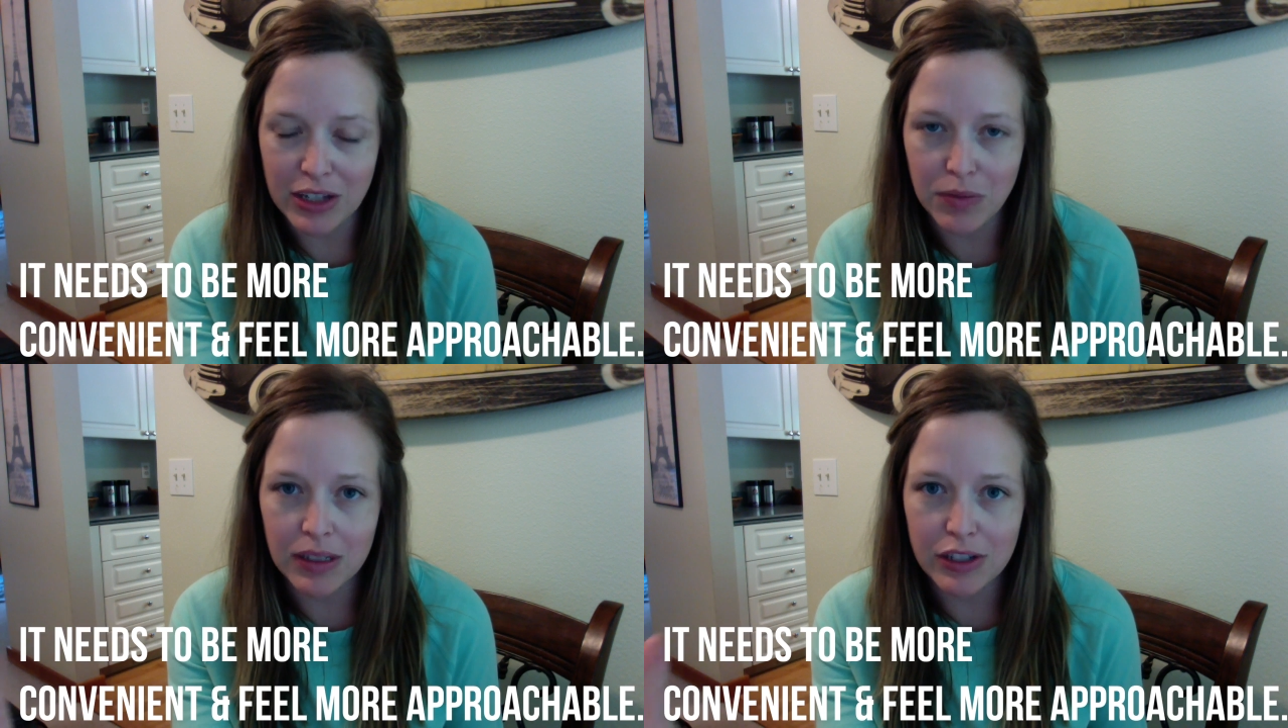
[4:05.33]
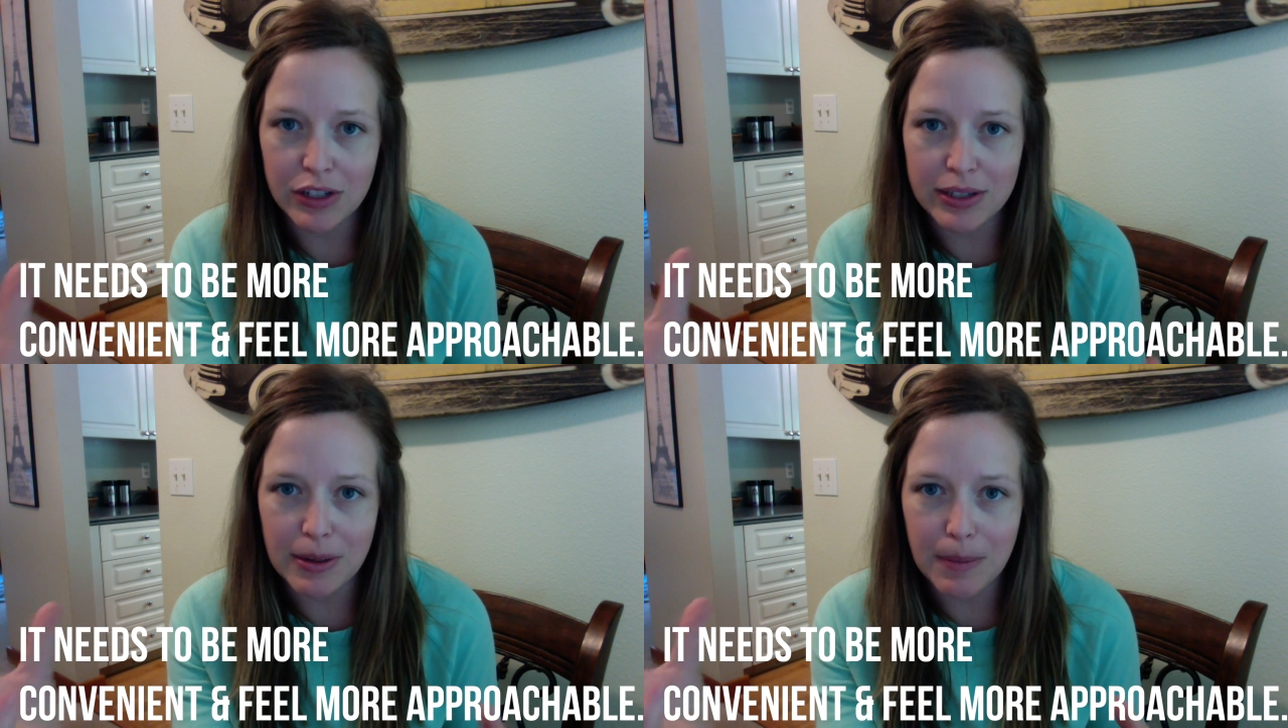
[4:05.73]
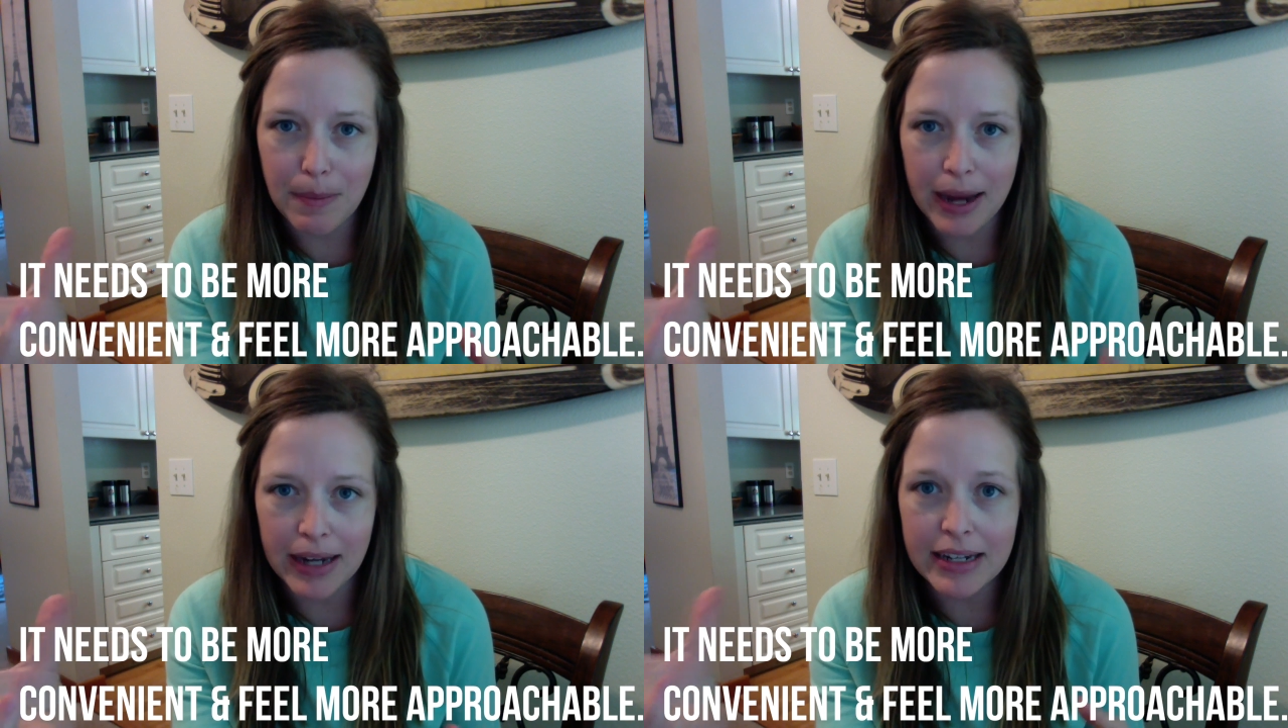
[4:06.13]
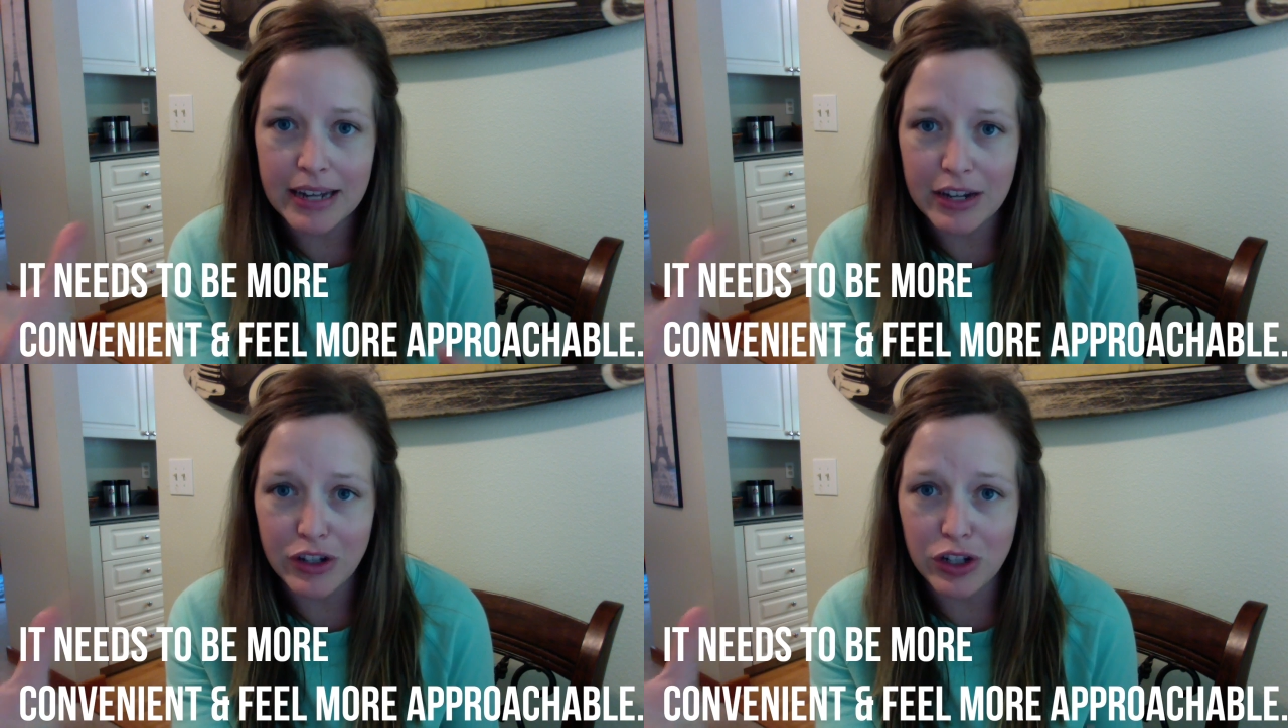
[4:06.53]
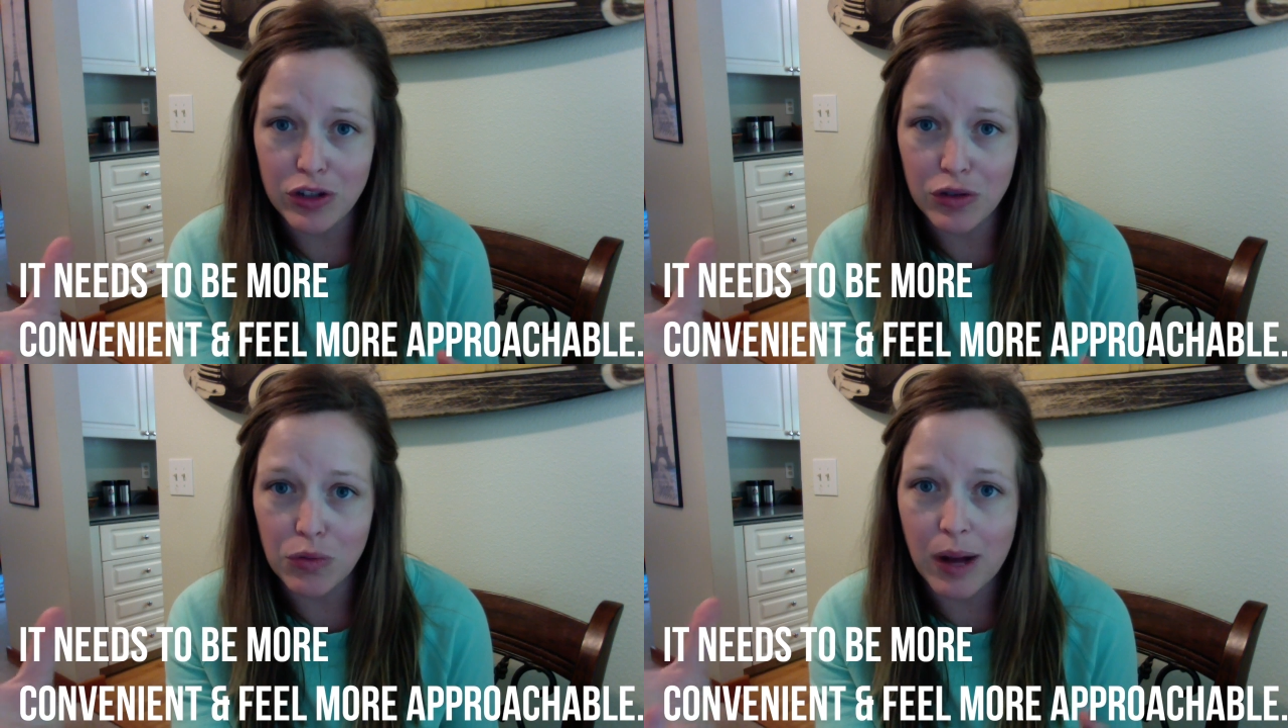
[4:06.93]
It's really just paying attention
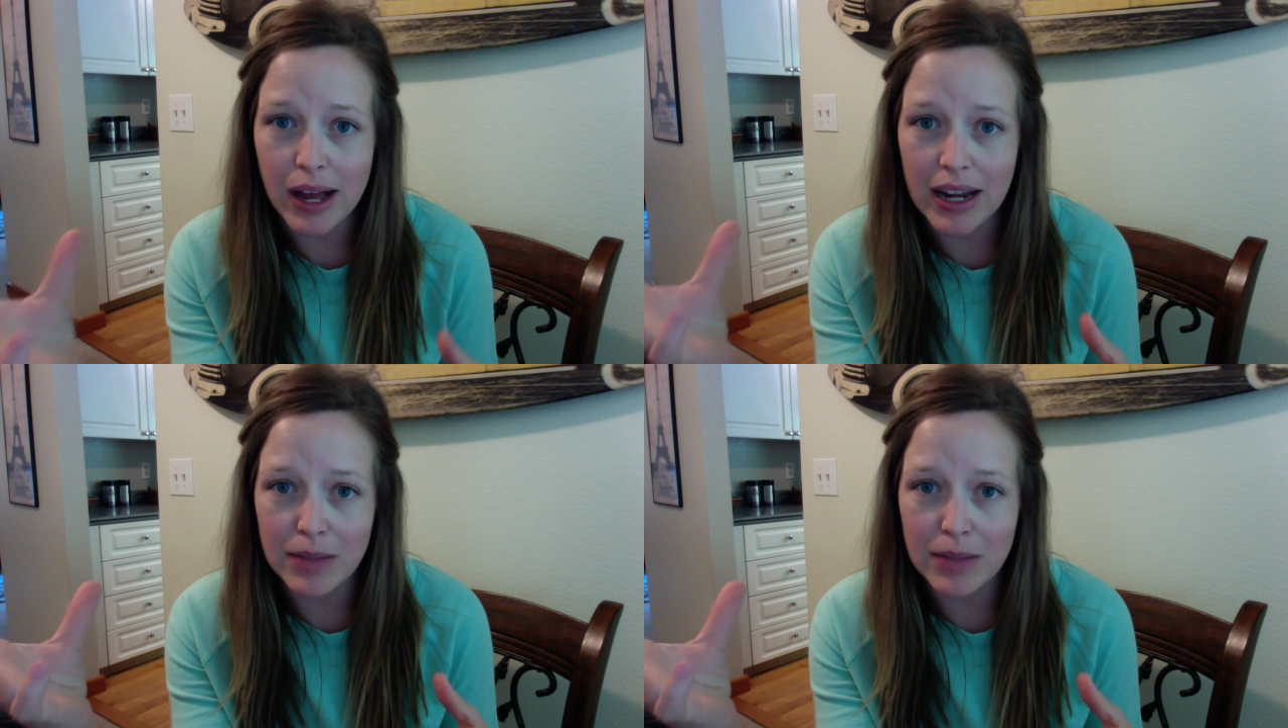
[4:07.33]
to what